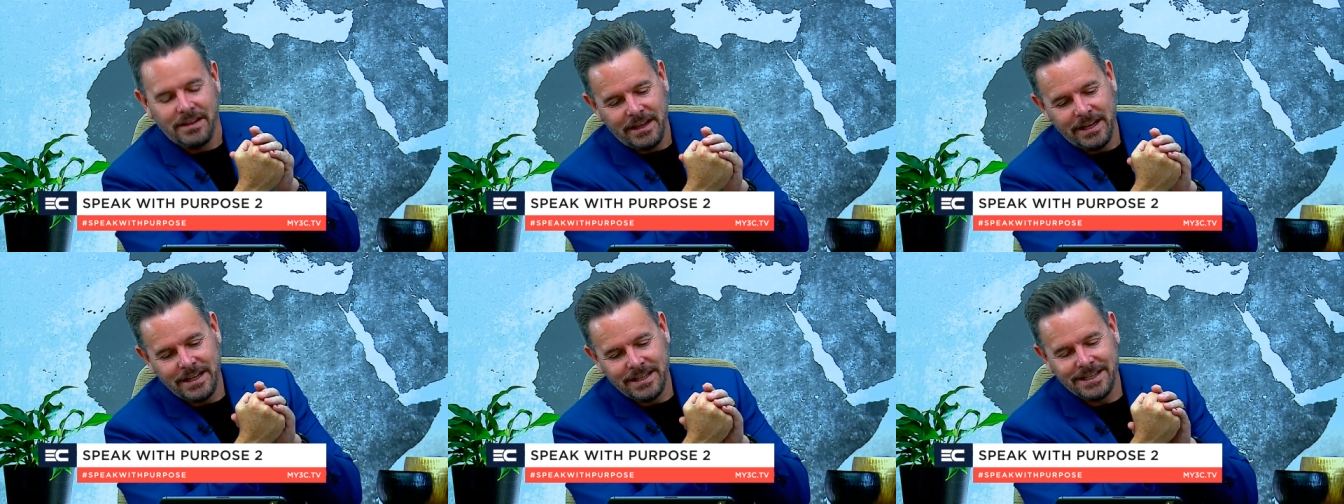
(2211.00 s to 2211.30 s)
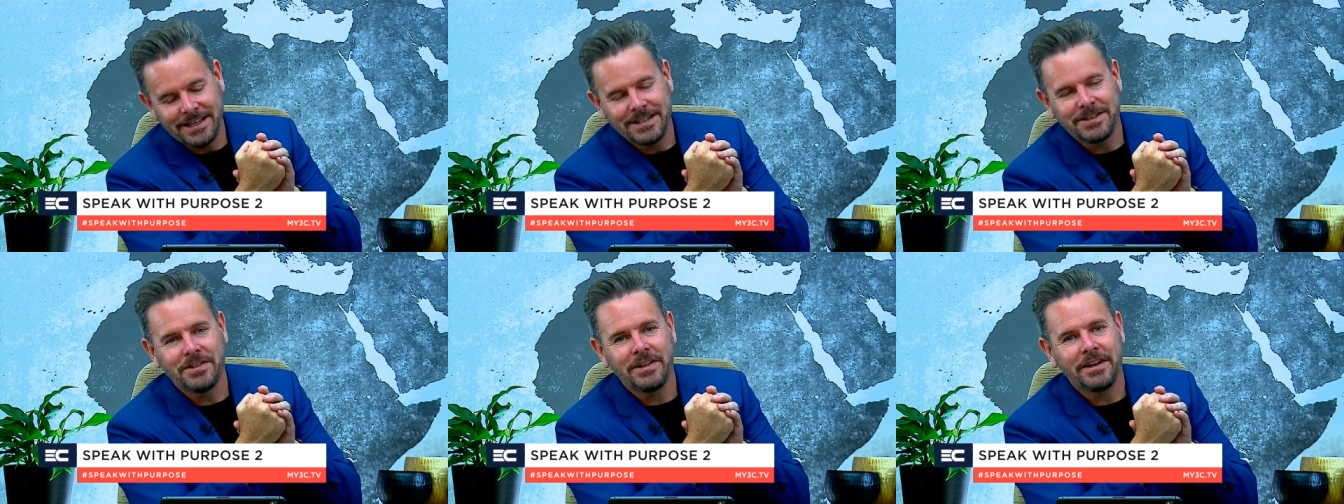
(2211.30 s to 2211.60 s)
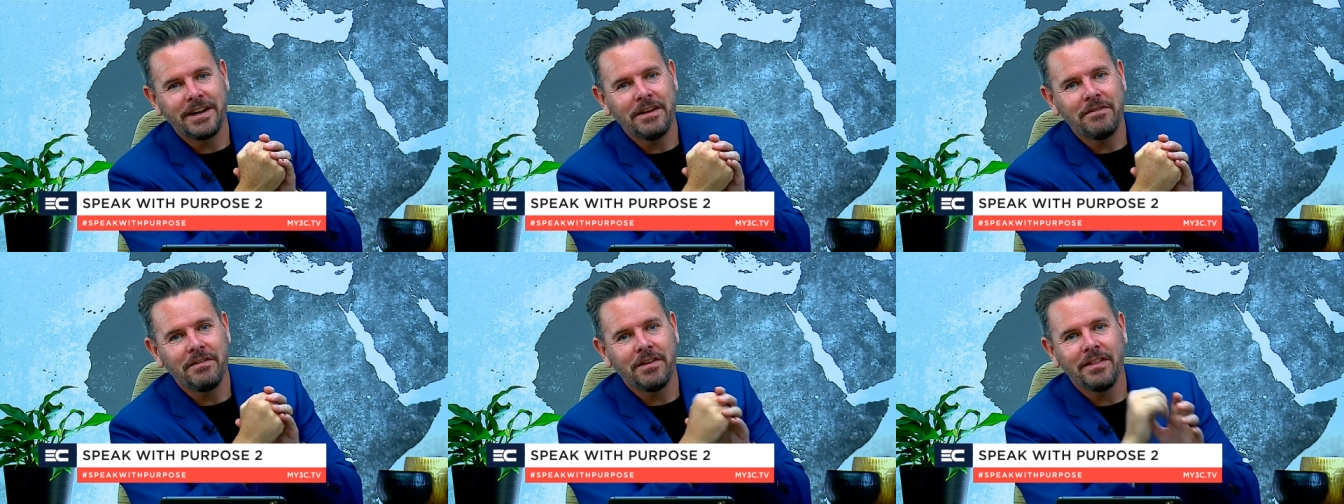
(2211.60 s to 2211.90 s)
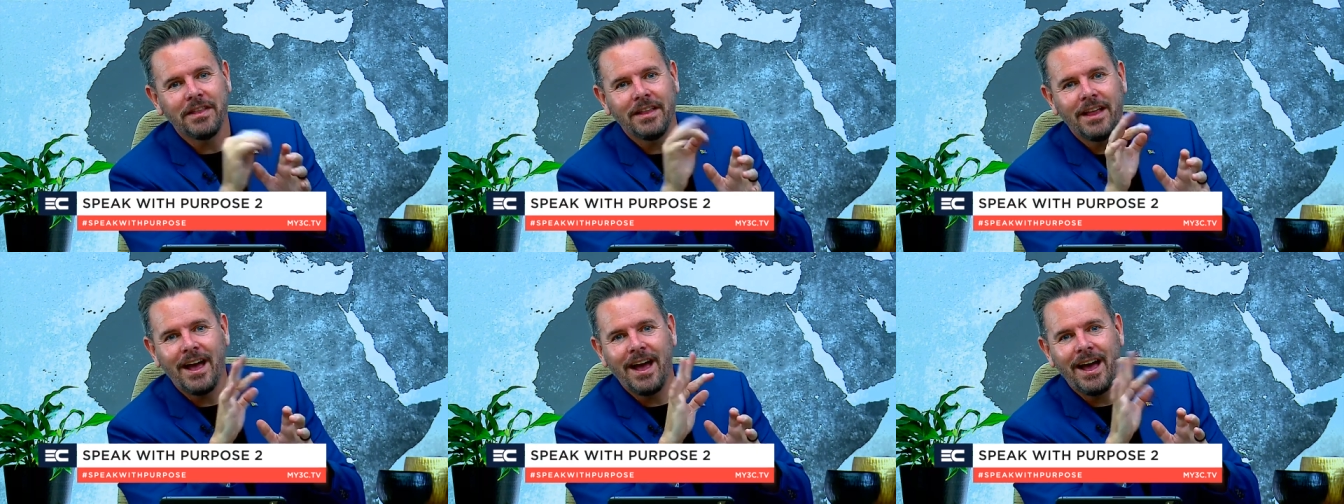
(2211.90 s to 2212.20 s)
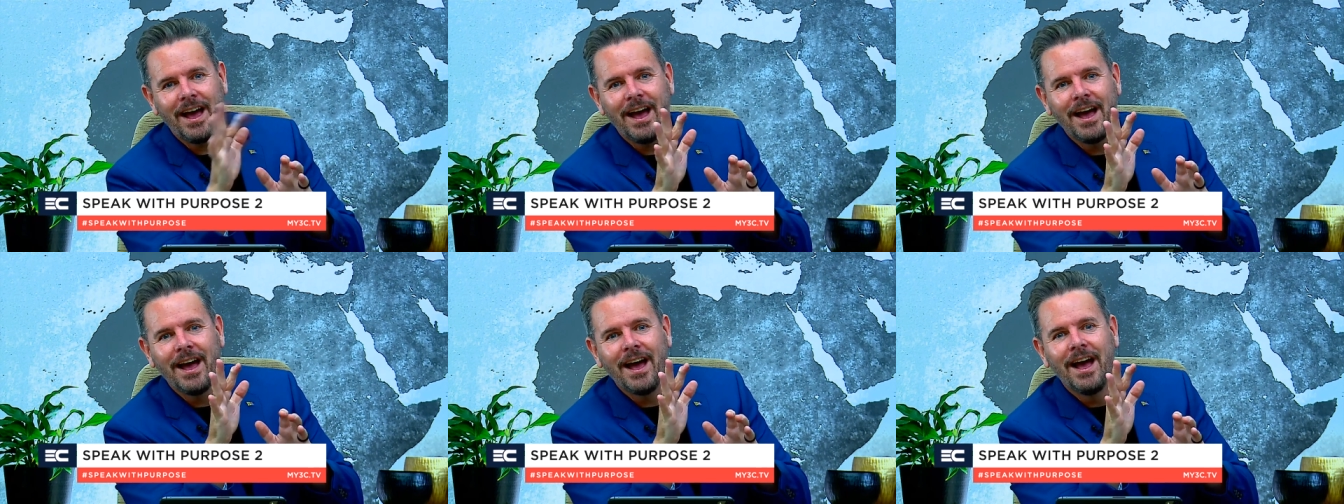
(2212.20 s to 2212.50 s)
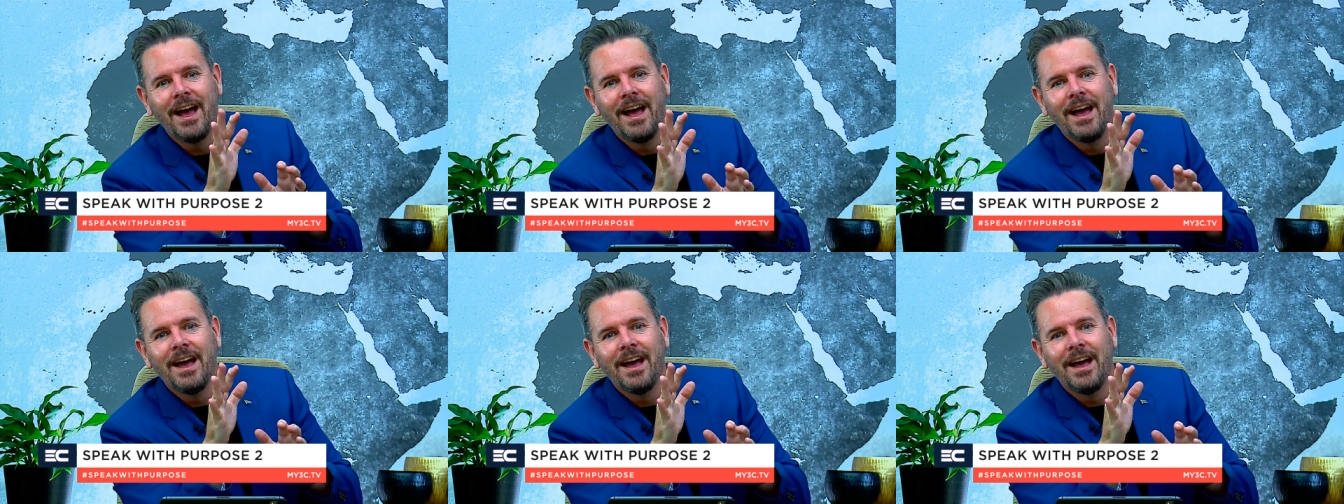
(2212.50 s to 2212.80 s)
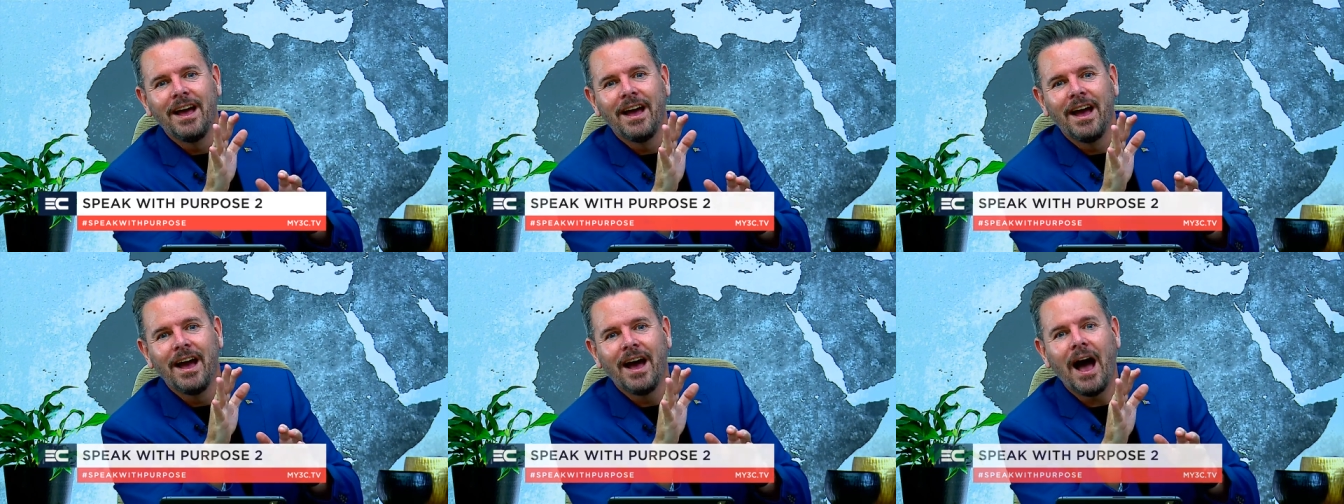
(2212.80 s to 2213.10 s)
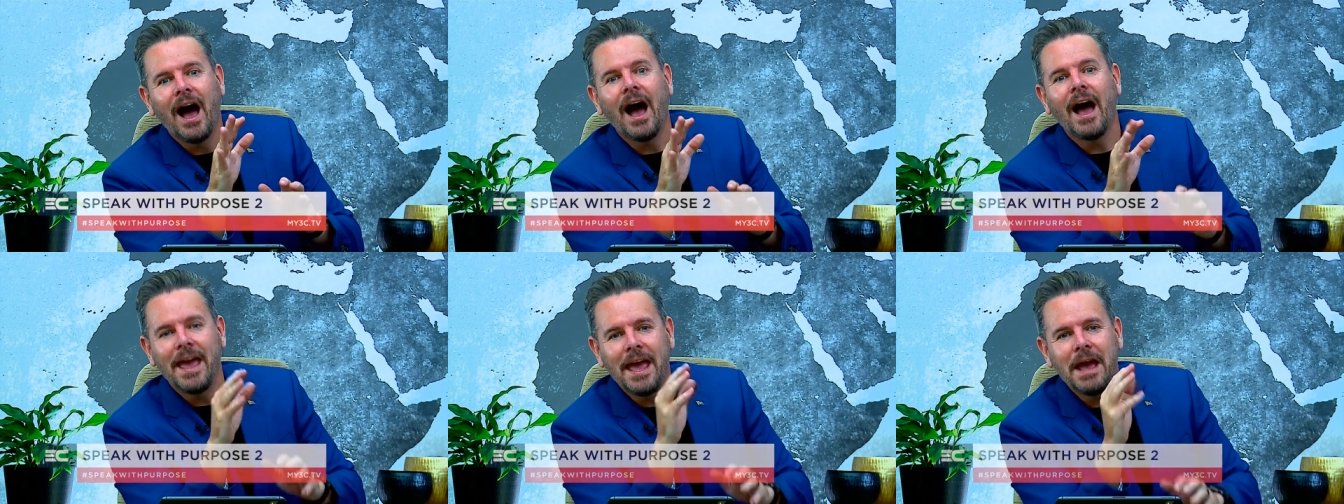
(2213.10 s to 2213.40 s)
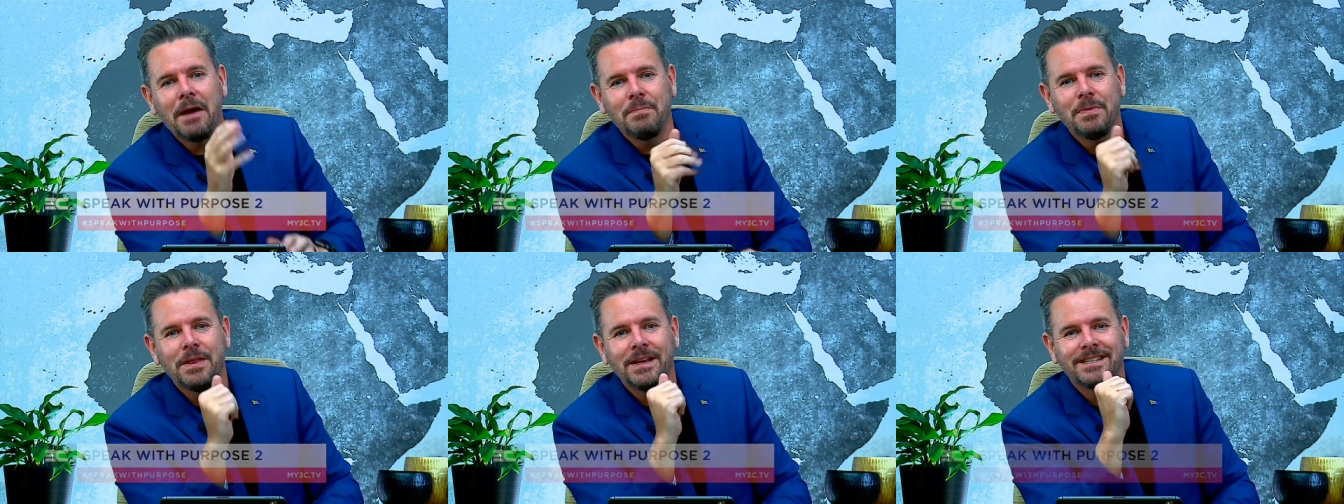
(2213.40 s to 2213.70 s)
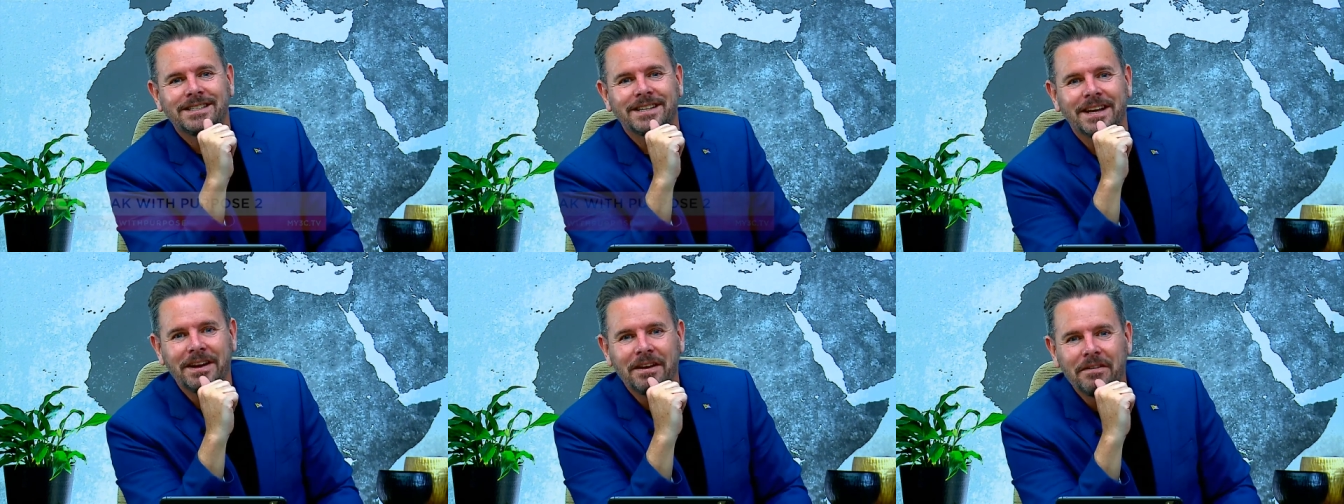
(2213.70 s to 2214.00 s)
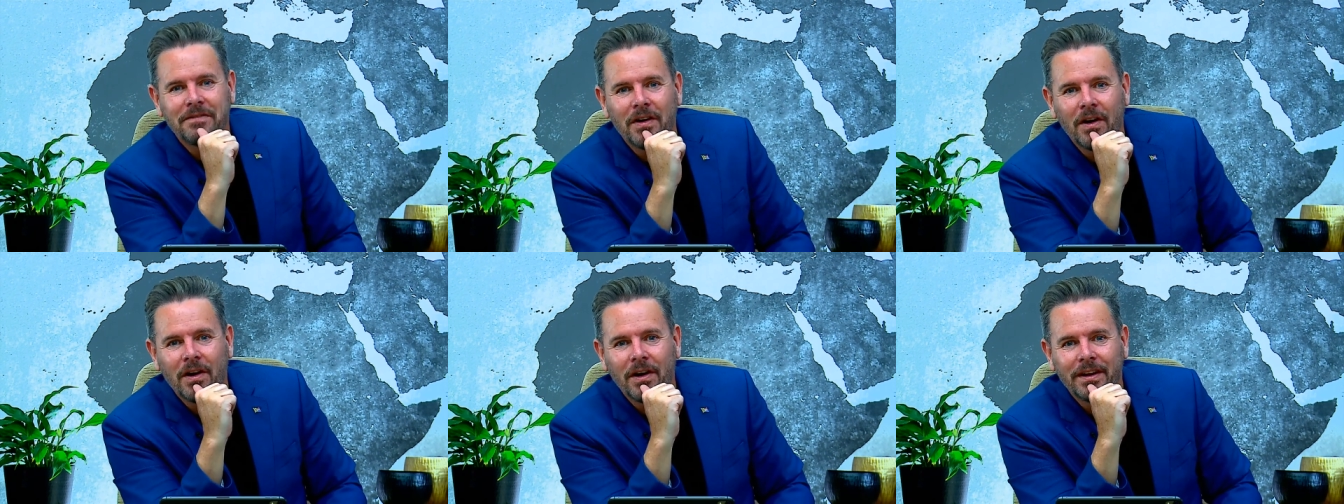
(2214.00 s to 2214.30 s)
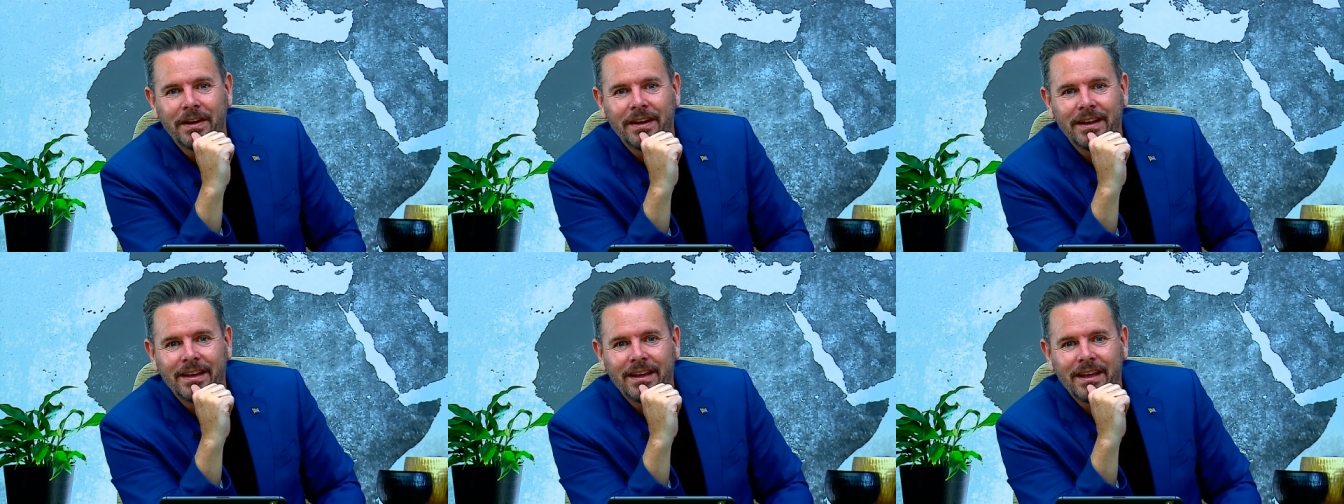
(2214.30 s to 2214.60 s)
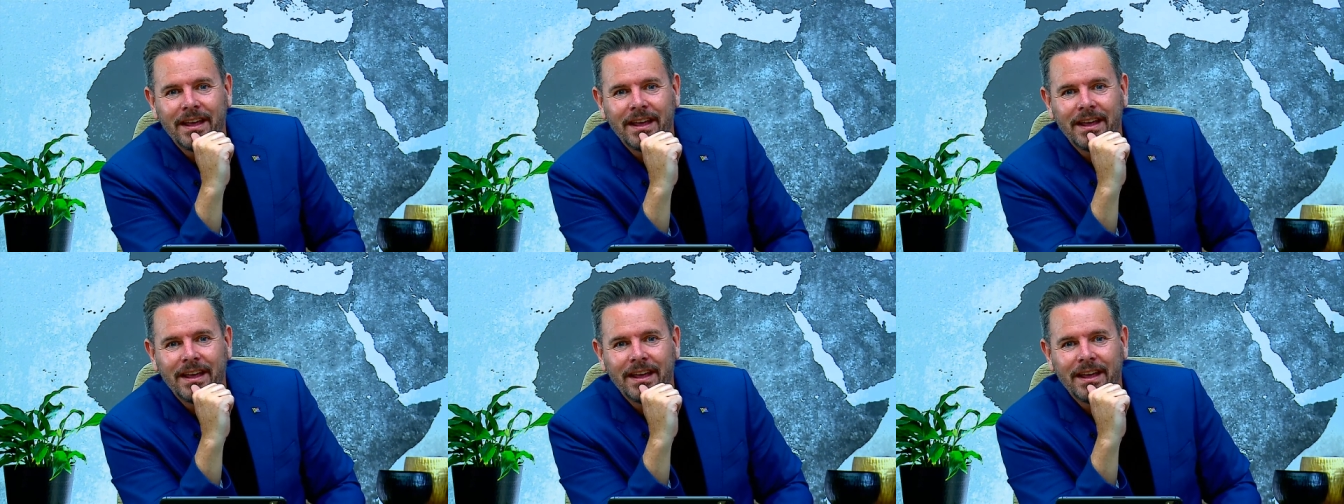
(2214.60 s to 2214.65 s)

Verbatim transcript: he said to the devil, I am the Son of God.